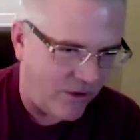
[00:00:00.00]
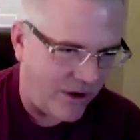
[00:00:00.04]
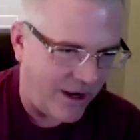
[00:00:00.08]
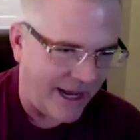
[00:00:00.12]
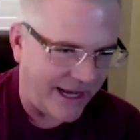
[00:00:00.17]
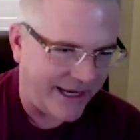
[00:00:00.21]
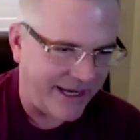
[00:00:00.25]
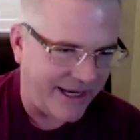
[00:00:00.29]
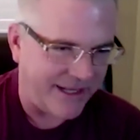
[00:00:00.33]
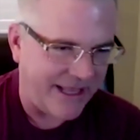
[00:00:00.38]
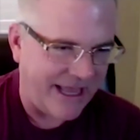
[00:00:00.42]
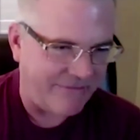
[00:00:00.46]
Well,
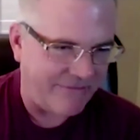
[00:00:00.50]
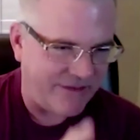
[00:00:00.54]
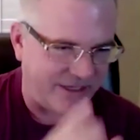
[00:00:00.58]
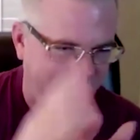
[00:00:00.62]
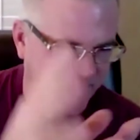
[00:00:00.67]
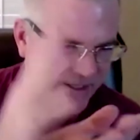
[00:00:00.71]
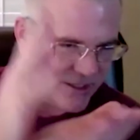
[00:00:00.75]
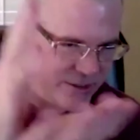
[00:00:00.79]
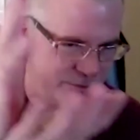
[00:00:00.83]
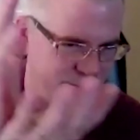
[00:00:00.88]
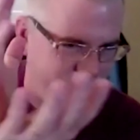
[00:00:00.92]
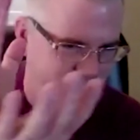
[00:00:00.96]
I can have this
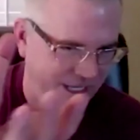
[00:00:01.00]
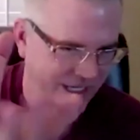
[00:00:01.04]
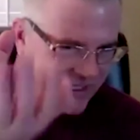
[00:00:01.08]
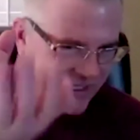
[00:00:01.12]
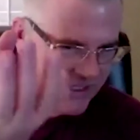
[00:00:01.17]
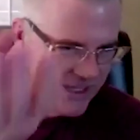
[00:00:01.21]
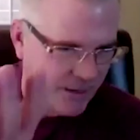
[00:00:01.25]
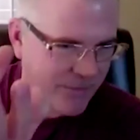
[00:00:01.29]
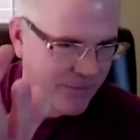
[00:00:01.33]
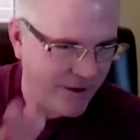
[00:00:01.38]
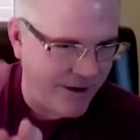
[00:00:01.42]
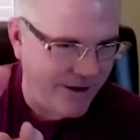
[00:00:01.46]
big
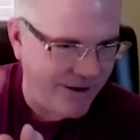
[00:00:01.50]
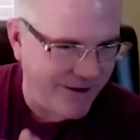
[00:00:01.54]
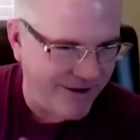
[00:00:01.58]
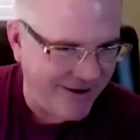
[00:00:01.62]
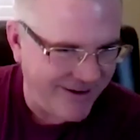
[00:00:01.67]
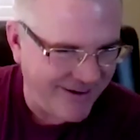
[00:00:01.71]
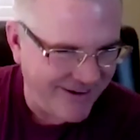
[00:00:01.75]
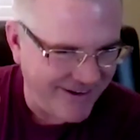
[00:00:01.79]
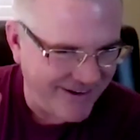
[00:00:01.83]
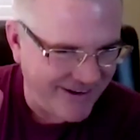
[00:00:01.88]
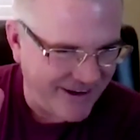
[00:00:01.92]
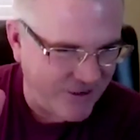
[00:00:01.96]
number,
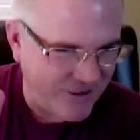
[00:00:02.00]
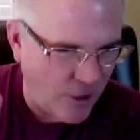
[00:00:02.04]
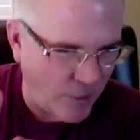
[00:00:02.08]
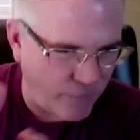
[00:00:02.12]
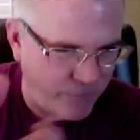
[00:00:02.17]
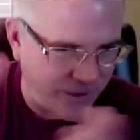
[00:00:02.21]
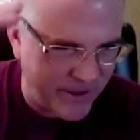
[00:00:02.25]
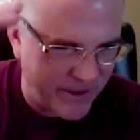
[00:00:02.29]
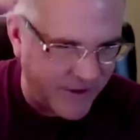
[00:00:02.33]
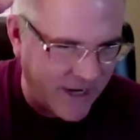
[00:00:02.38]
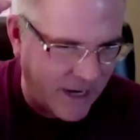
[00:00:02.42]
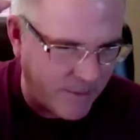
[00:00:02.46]
and
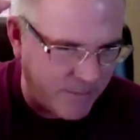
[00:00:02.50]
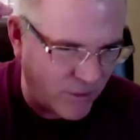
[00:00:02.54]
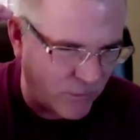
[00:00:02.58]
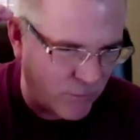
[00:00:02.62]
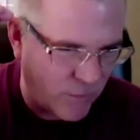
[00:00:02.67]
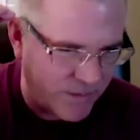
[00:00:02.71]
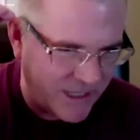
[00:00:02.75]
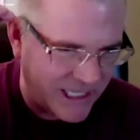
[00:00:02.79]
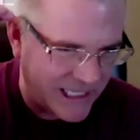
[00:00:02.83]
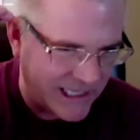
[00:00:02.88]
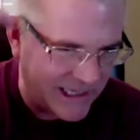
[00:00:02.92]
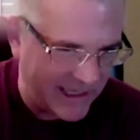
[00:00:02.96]
hopefully their number
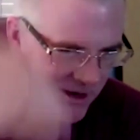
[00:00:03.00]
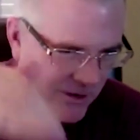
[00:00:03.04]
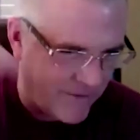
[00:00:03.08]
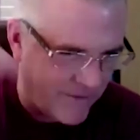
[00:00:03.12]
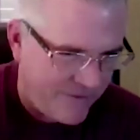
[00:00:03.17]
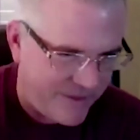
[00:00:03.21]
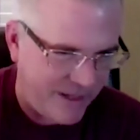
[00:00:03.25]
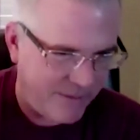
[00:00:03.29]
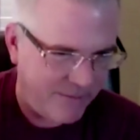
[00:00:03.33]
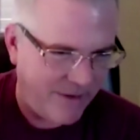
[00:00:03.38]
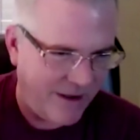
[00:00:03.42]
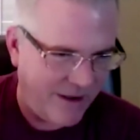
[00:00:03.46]
will be
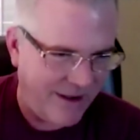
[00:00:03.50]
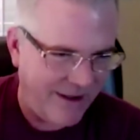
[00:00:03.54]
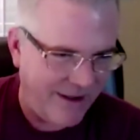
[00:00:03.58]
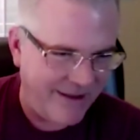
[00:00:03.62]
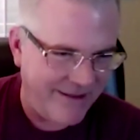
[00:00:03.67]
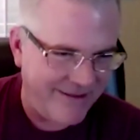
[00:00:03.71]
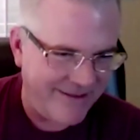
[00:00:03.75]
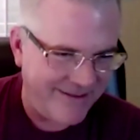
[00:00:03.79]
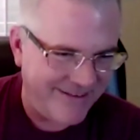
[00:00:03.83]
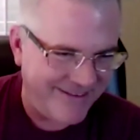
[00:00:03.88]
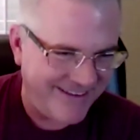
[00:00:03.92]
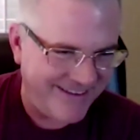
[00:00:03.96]
lower than mine.